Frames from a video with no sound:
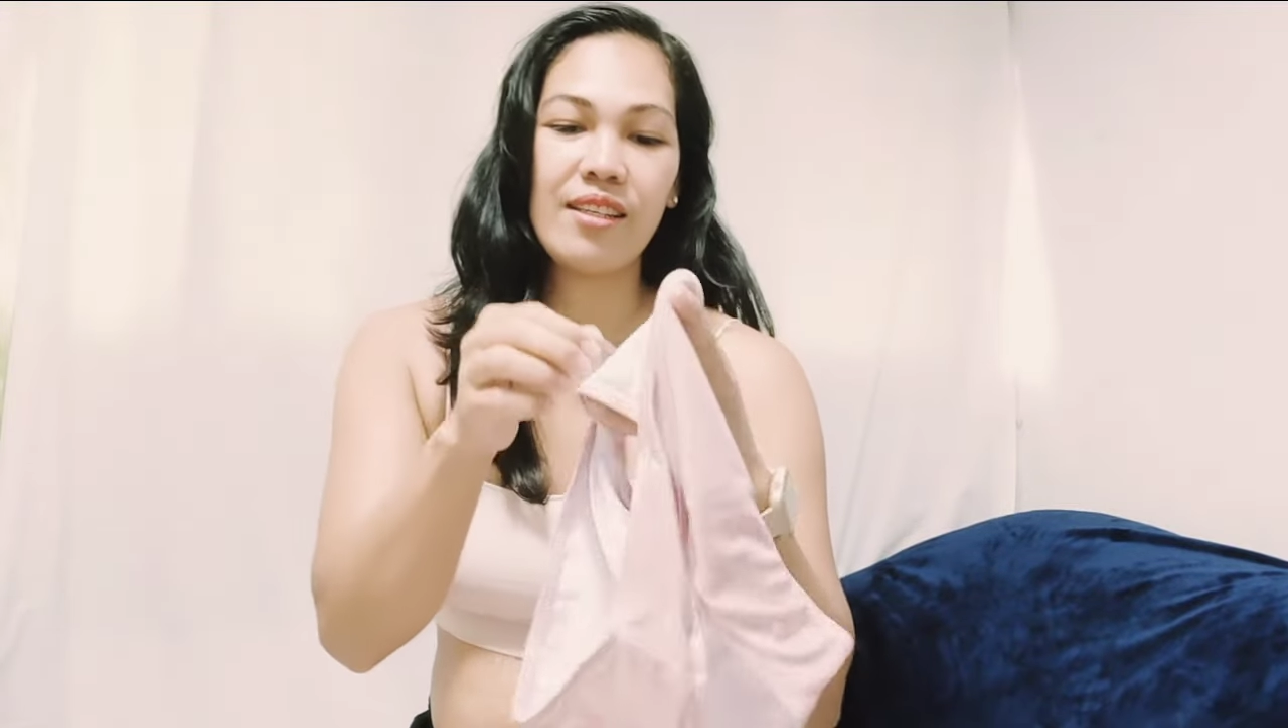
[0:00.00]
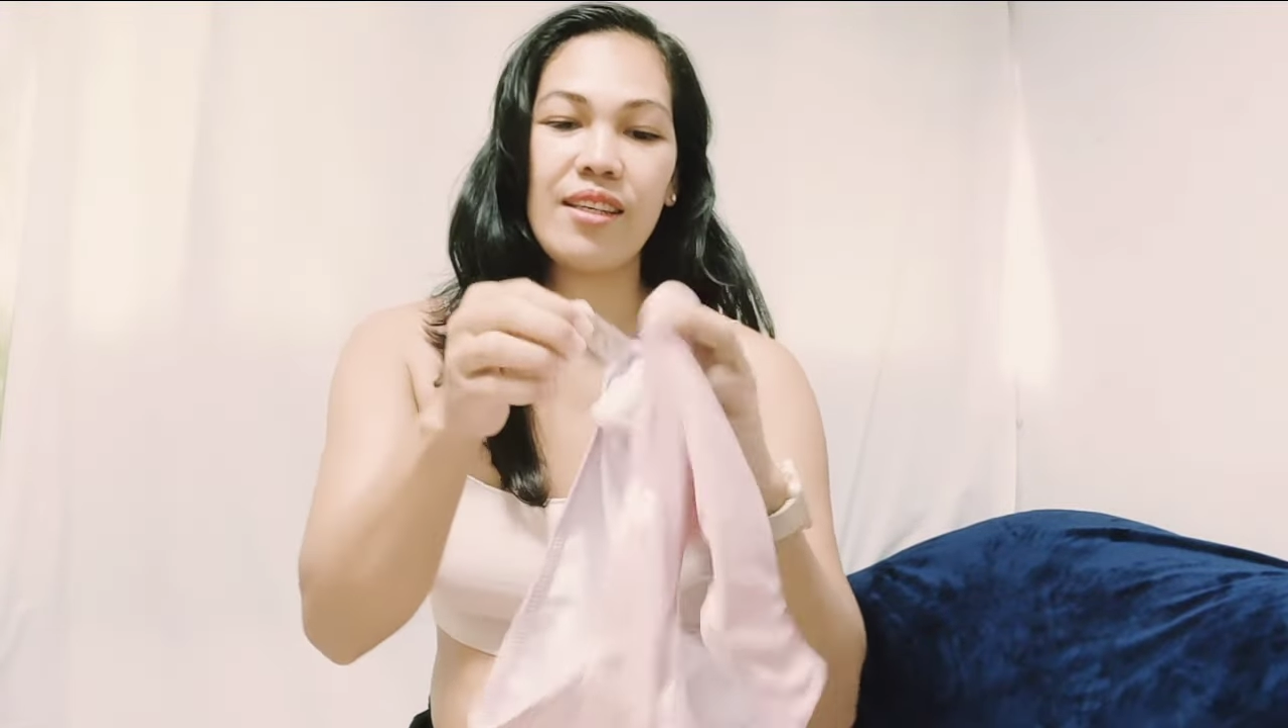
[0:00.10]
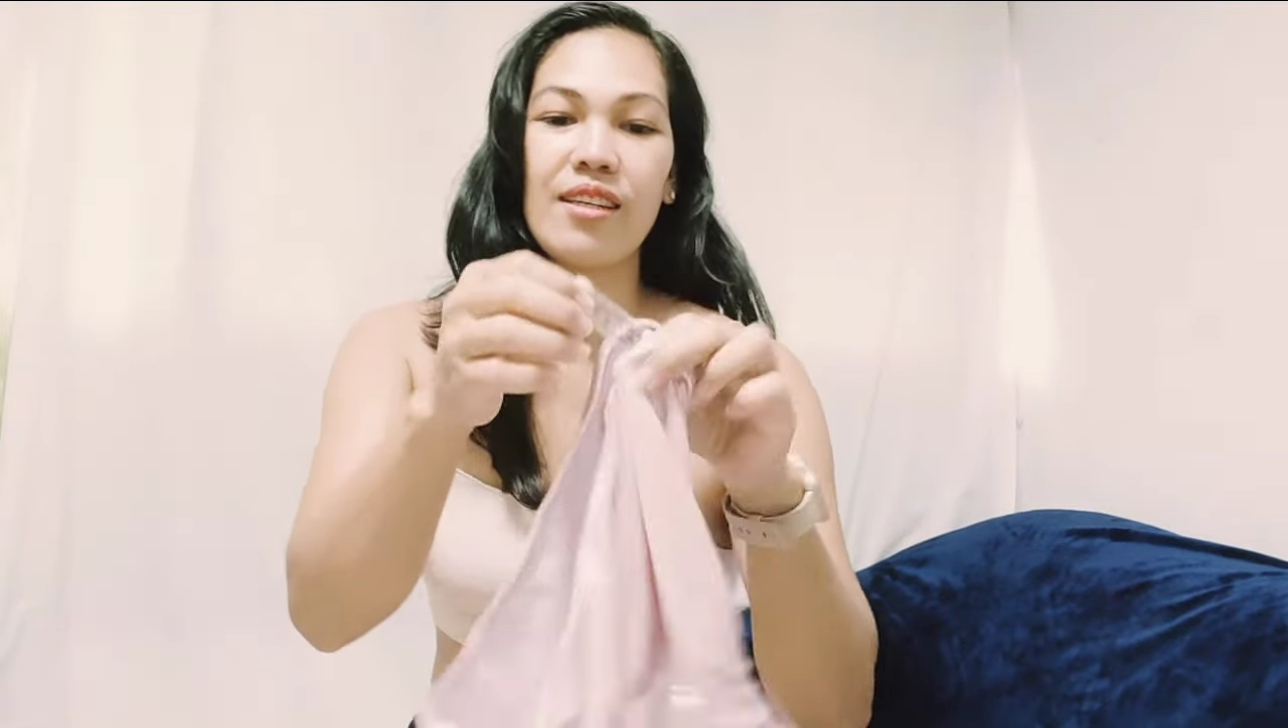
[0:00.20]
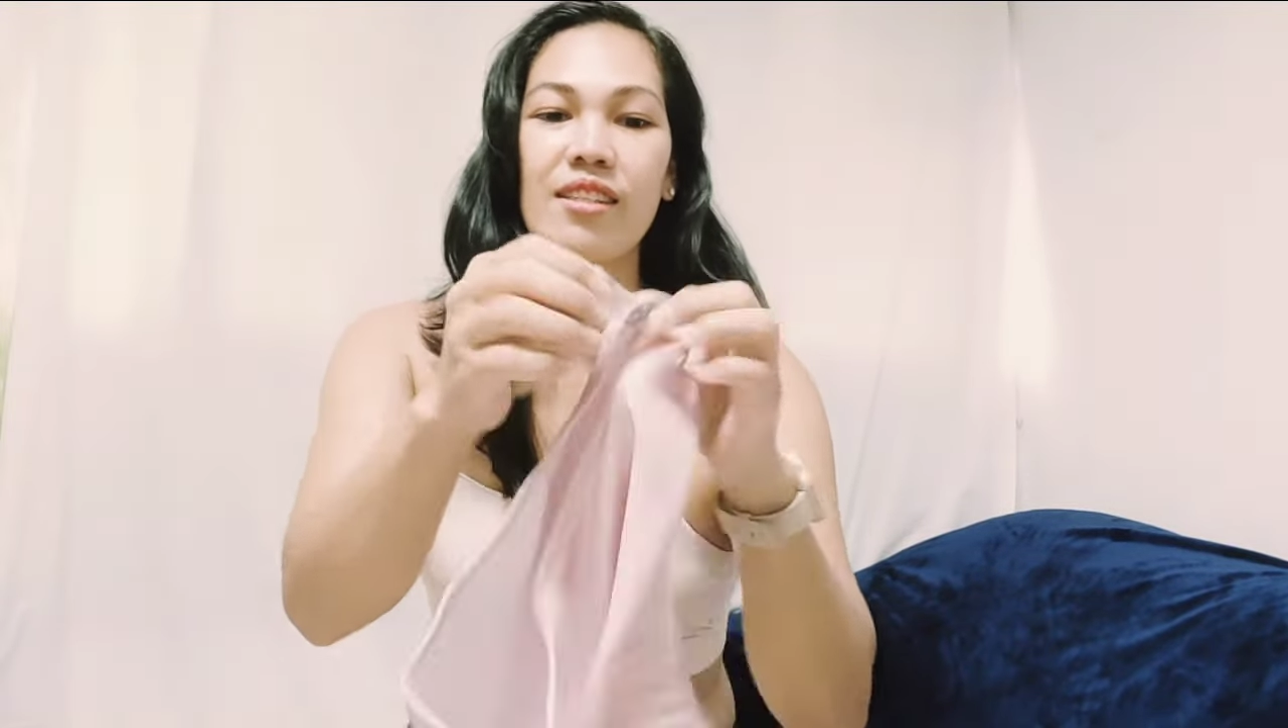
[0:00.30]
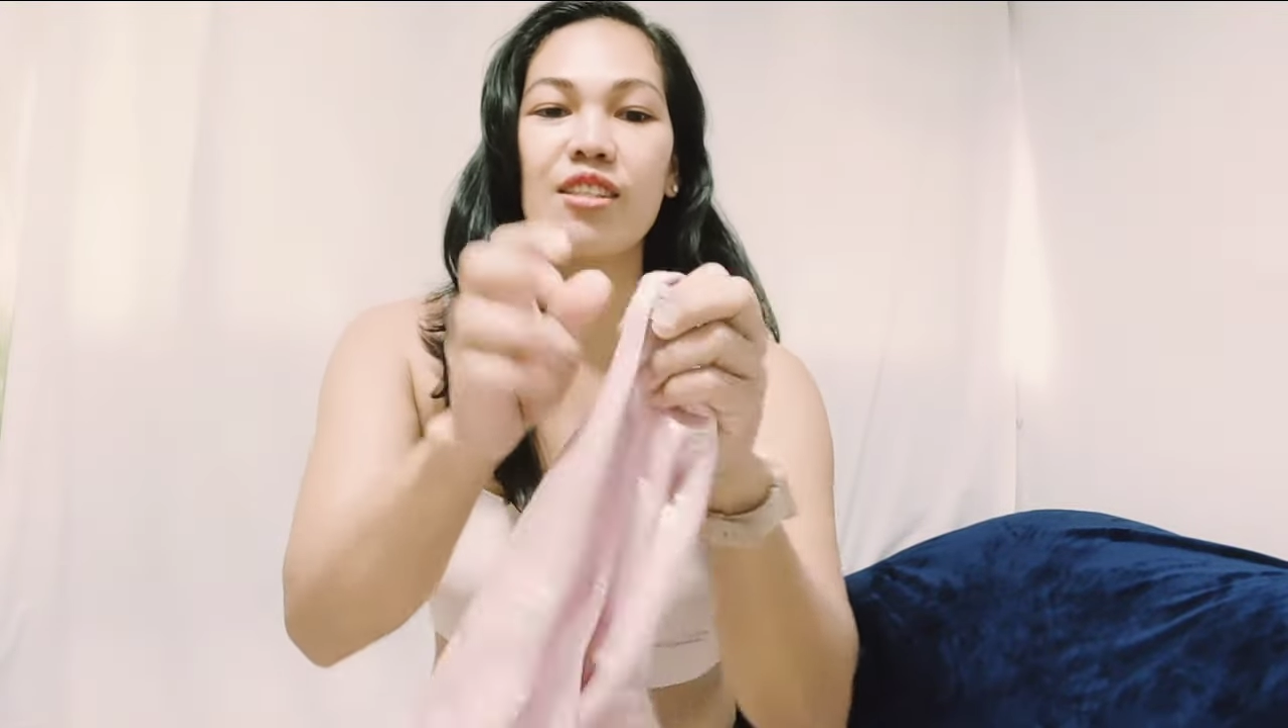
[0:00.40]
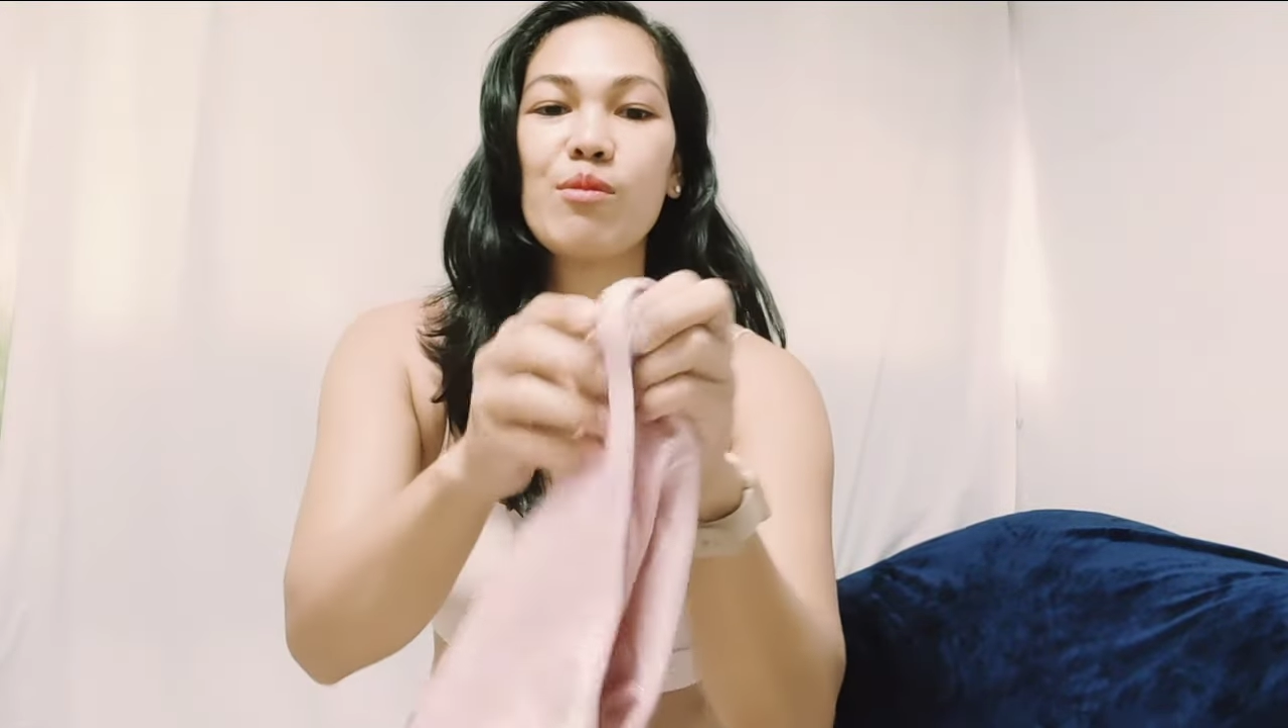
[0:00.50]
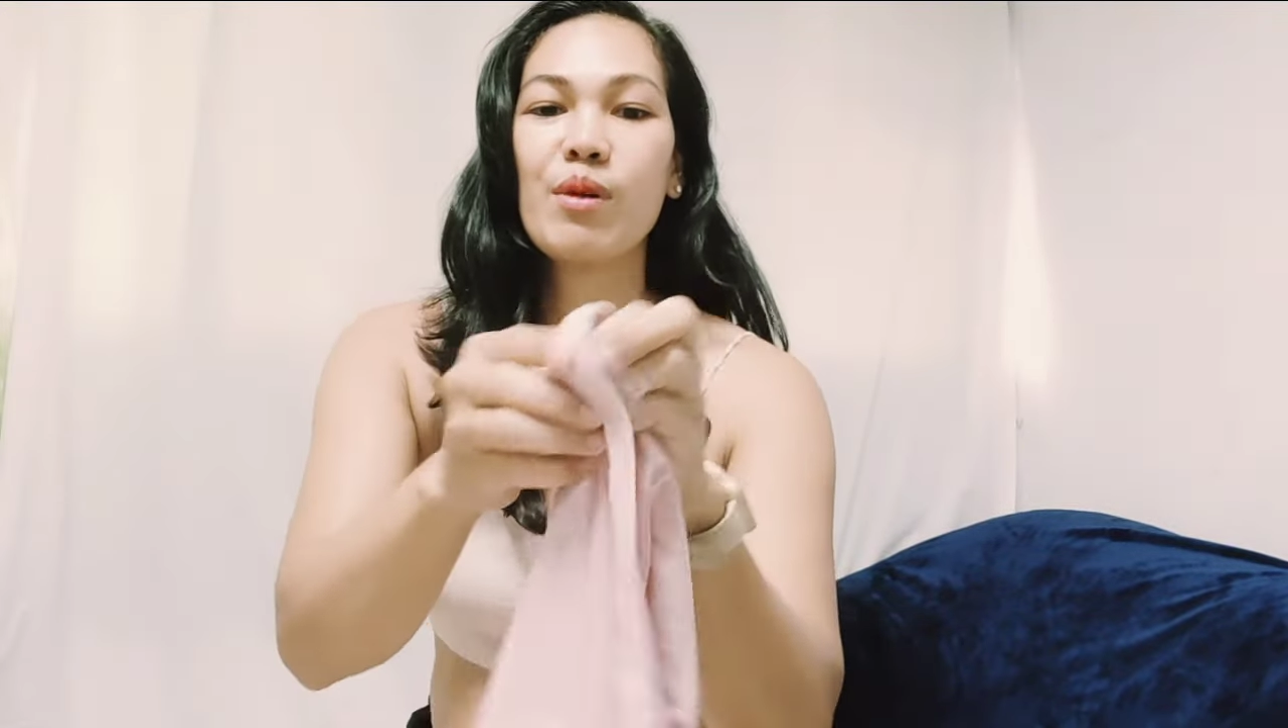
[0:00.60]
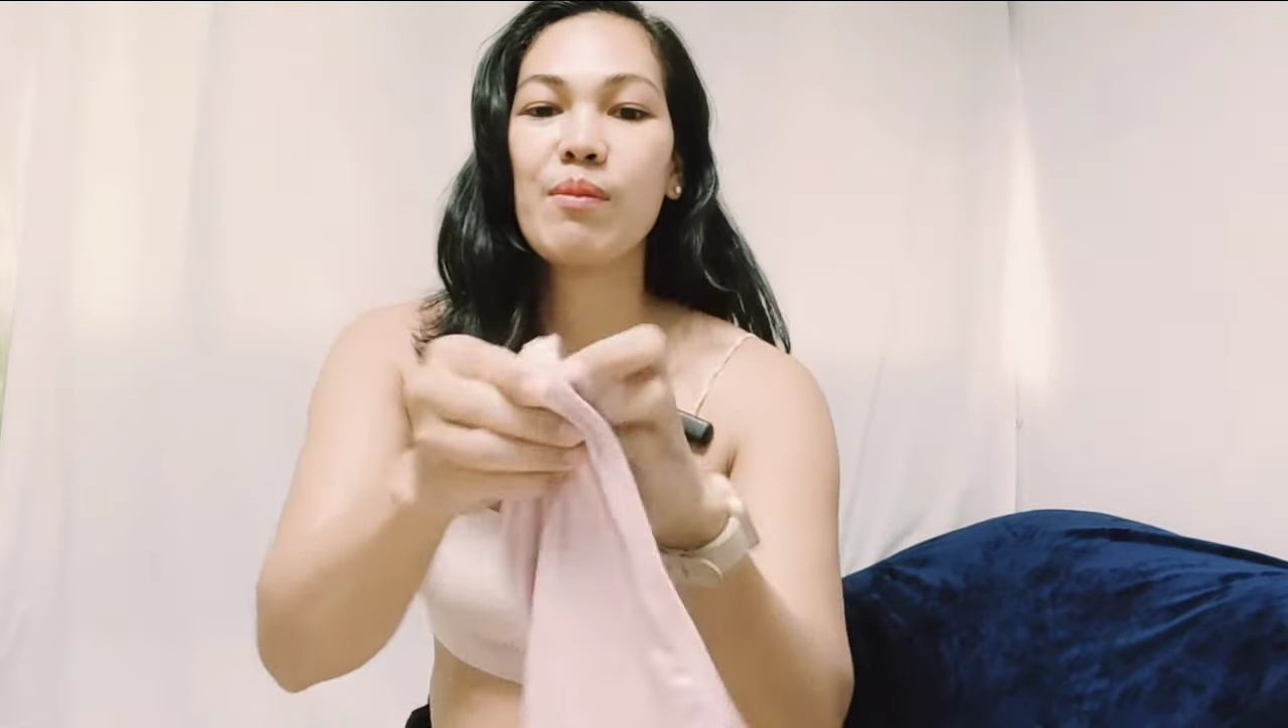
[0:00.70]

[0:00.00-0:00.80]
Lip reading: Yes, it's my